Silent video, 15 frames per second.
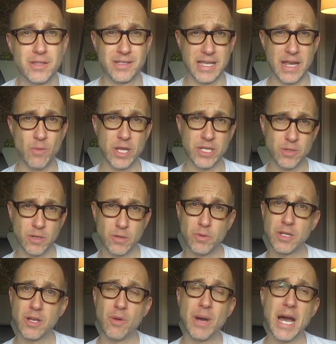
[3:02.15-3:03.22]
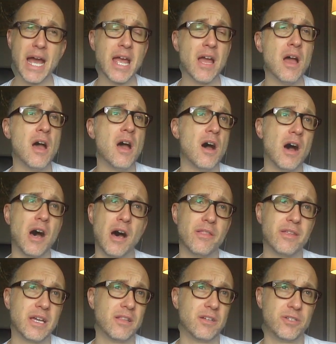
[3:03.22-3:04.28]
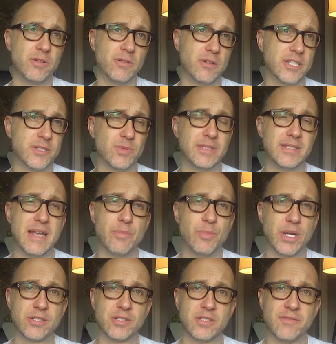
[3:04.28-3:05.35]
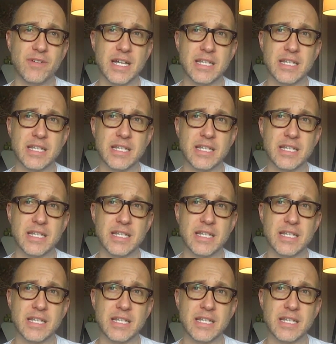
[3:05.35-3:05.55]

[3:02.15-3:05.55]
Segway tour would go by, all the other tourists would snap pictures of